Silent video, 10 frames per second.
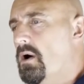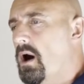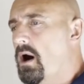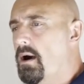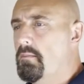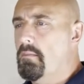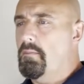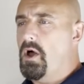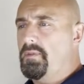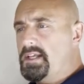
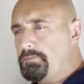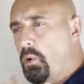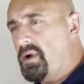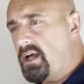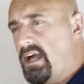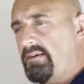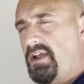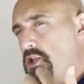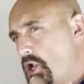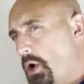at this point I have a
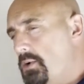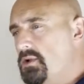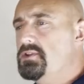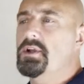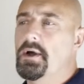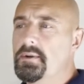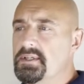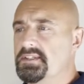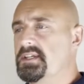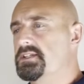known
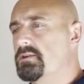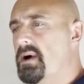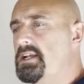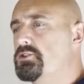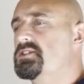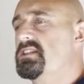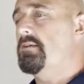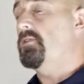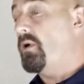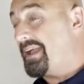situation. So
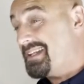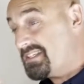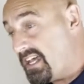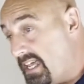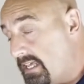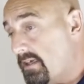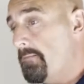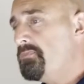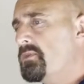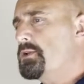therefore I can take
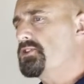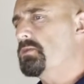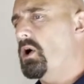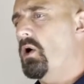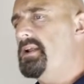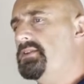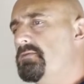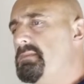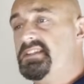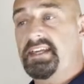some kind of
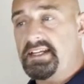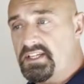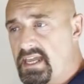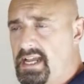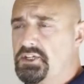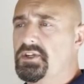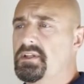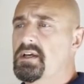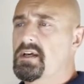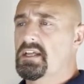mitigating action.
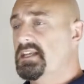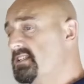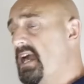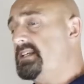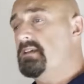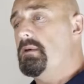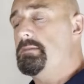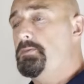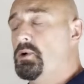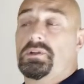In this case, it may be
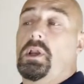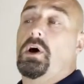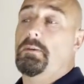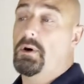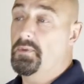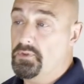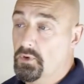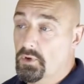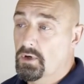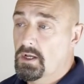putting an alarm on the
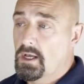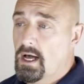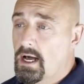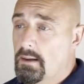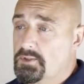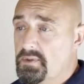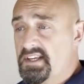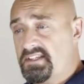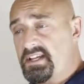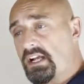door. So at this
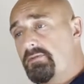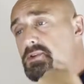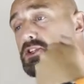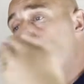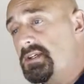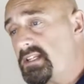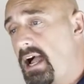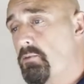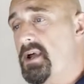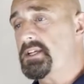stage, I've reduced
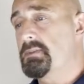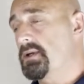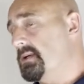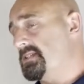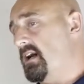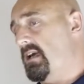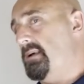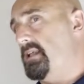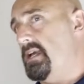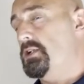that risk because I am
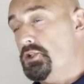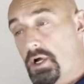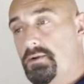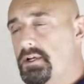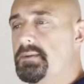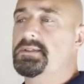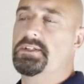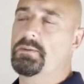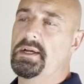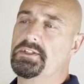in a known
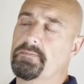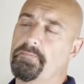situation.